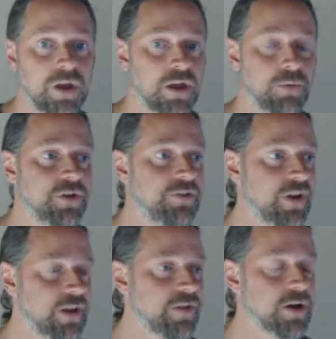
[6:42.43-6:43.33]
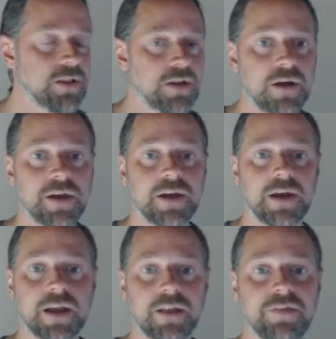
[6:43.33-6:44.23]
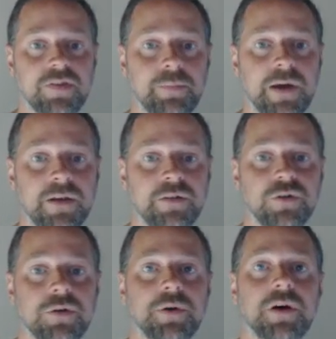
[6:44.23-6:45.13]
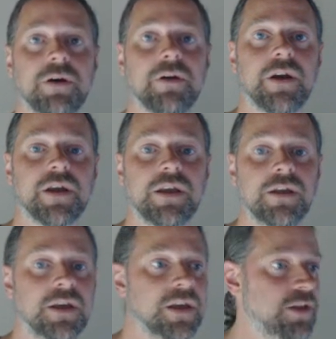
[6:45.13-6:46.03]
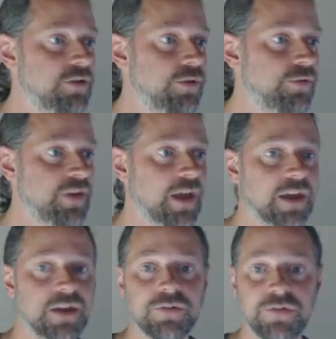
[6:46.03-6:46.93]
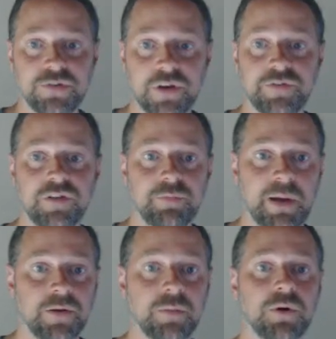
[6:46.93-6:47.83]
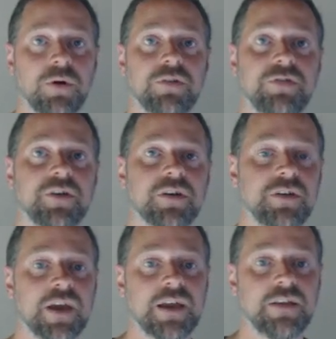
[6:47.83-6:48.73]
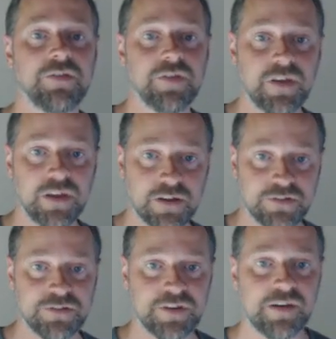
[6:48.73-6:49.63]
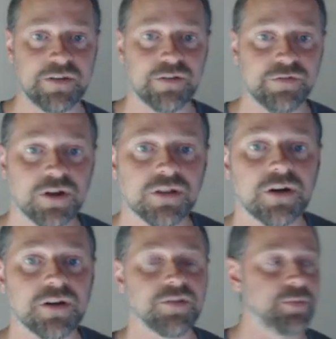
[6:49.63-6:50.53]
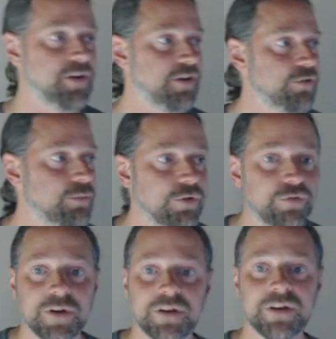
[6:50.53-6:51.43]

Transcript: We check the collider against the bounding volume hierarchy using a conservative bounding box that contains the extent of the collider's potential movement,